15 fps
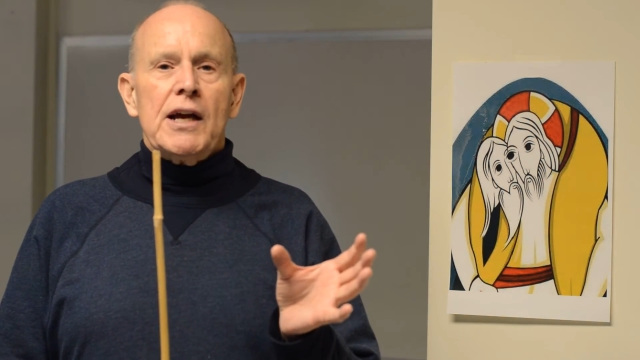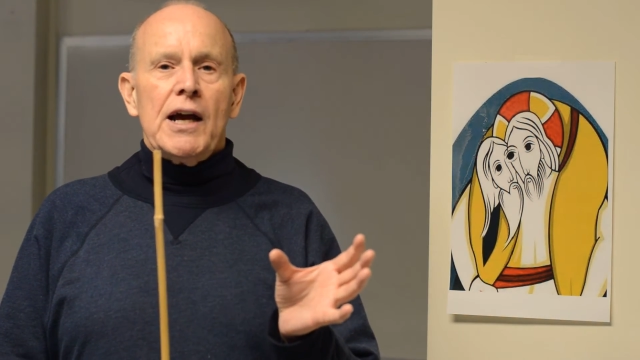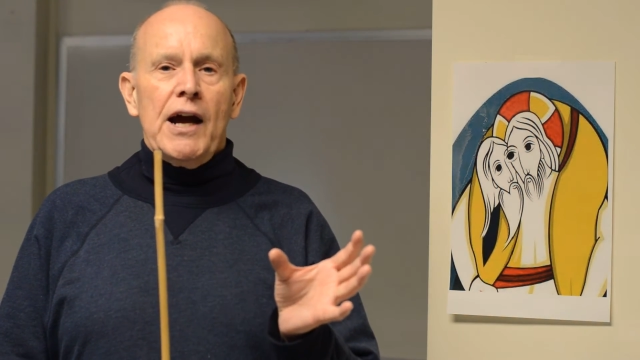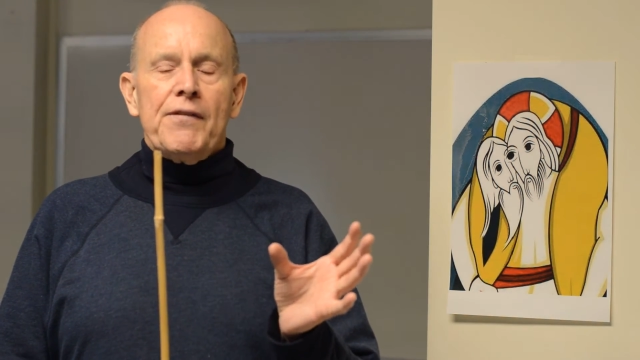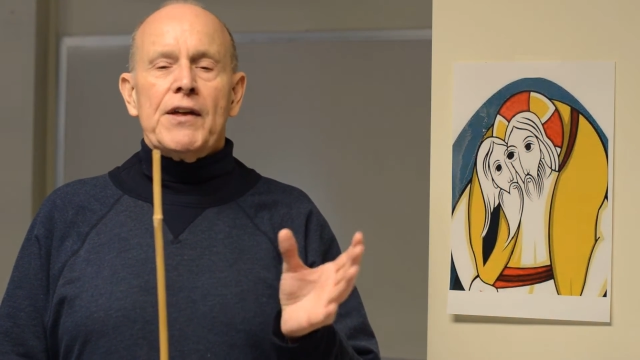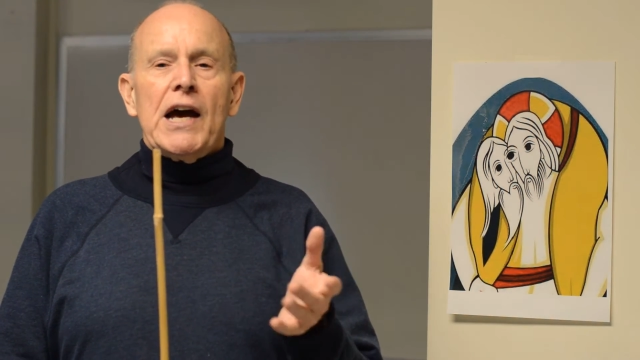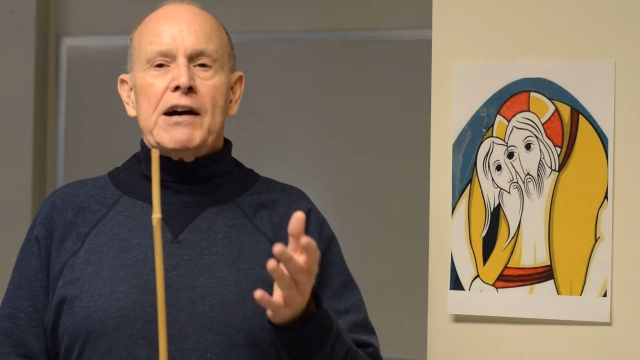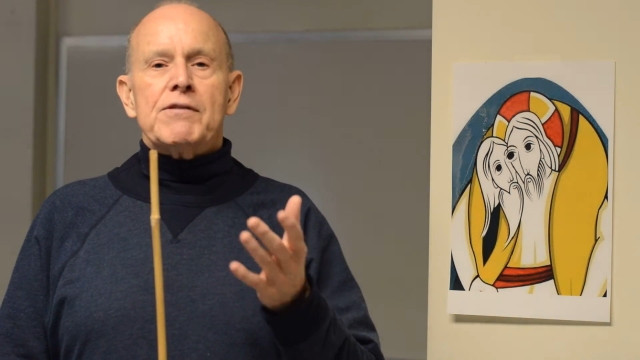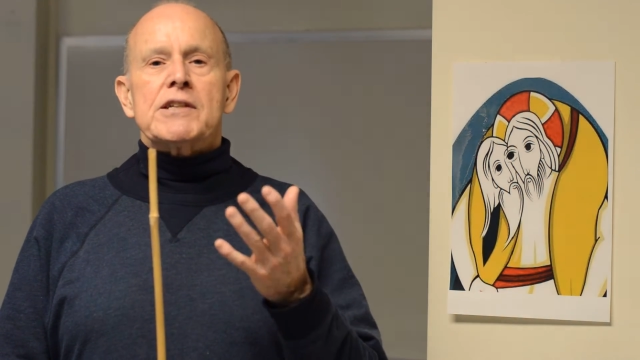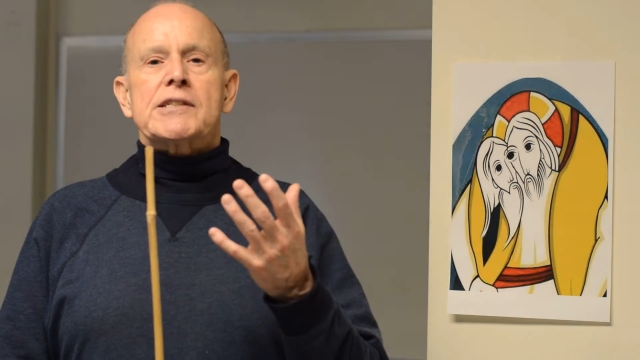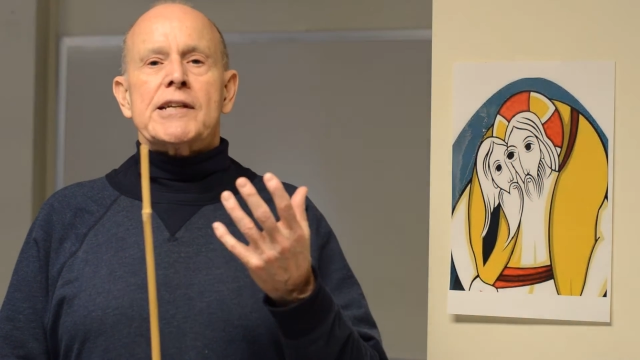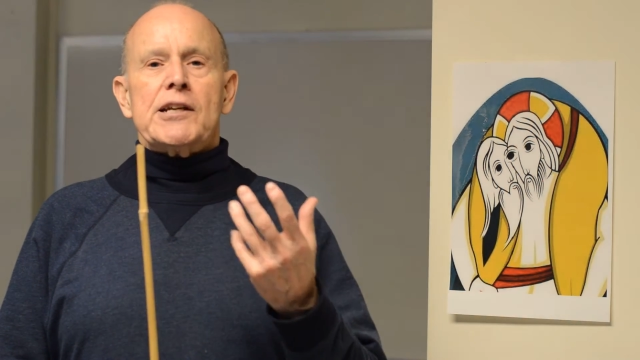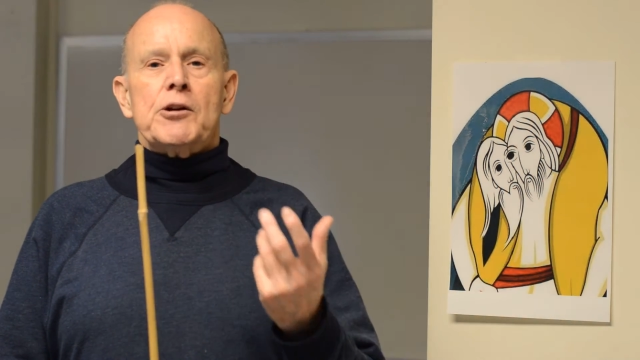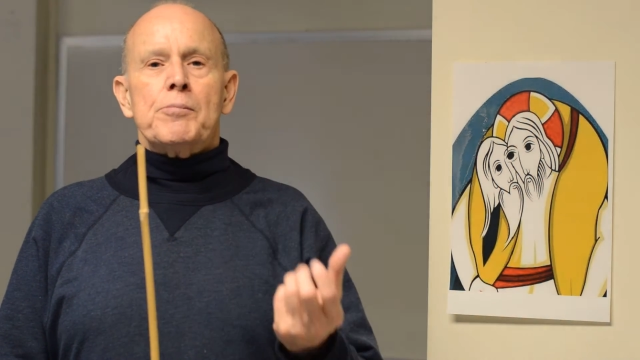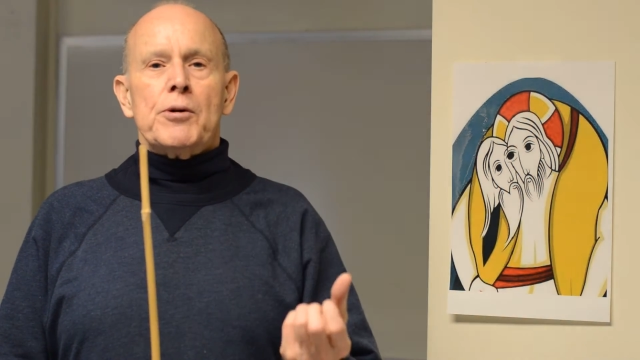and they have a
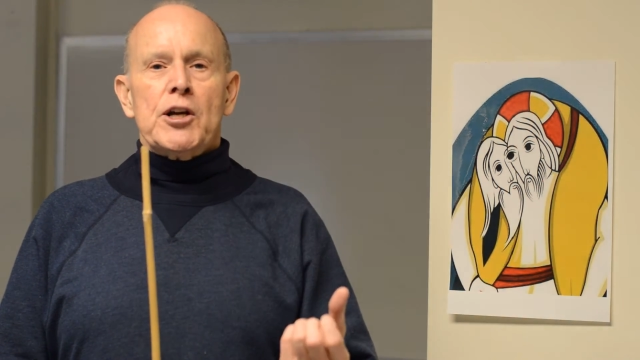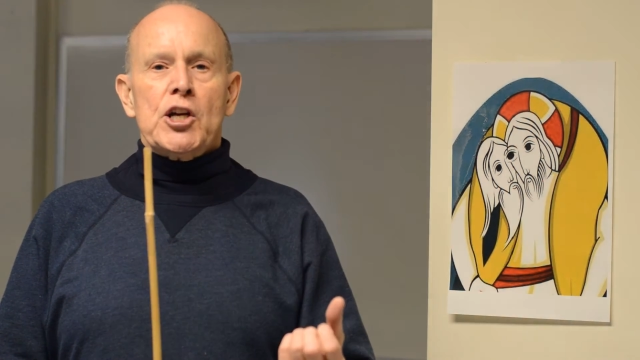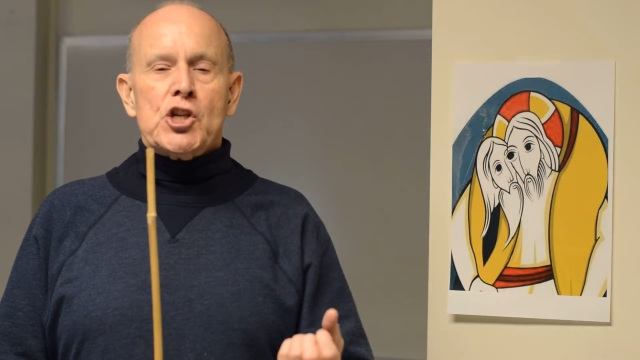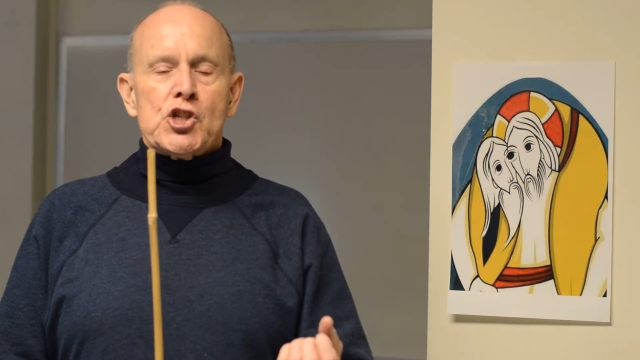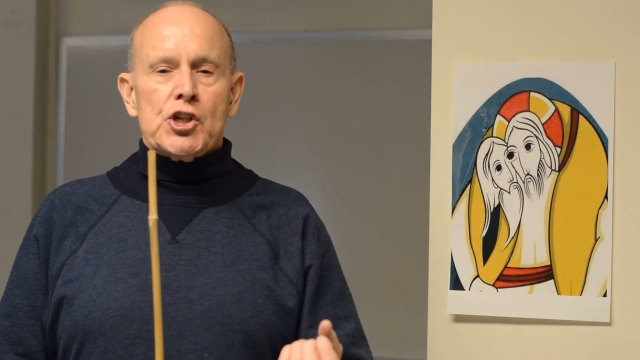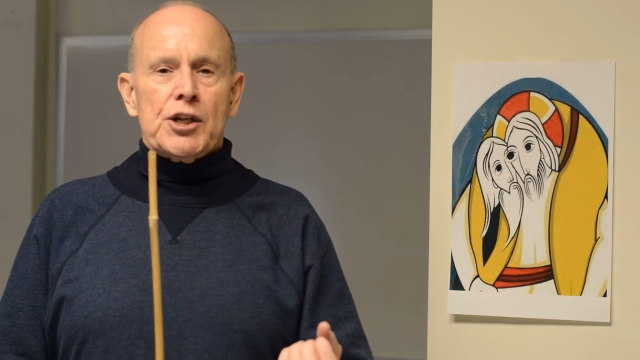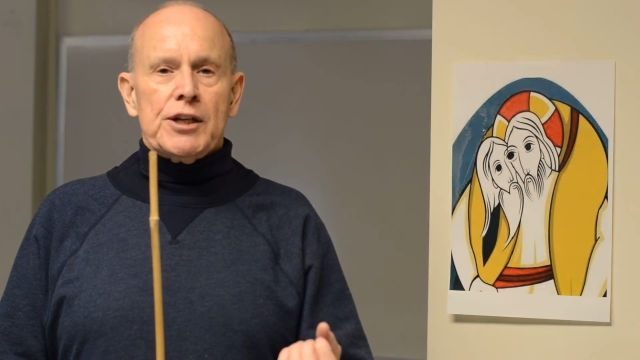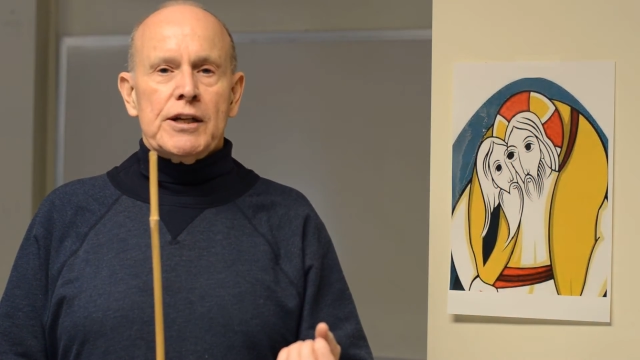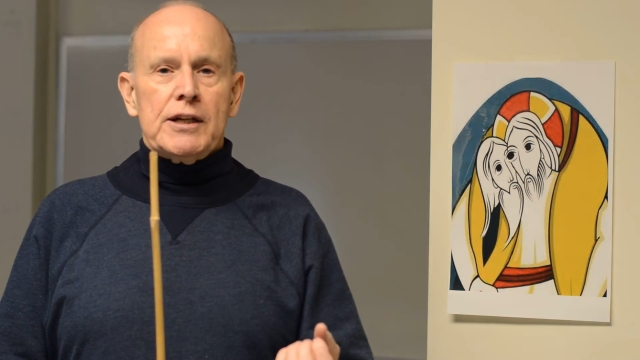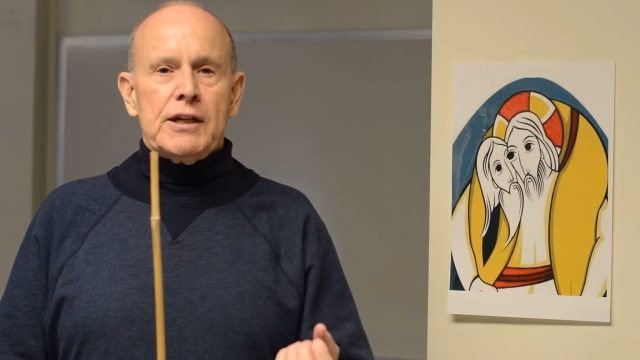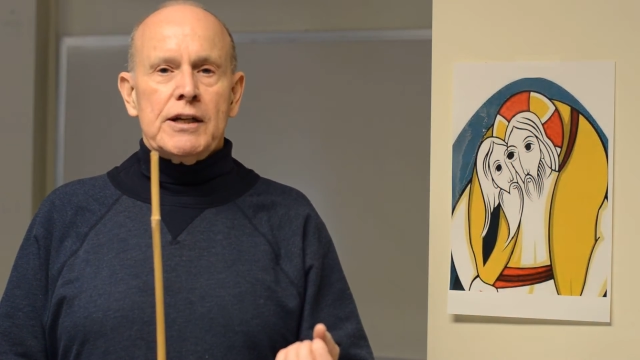celebration.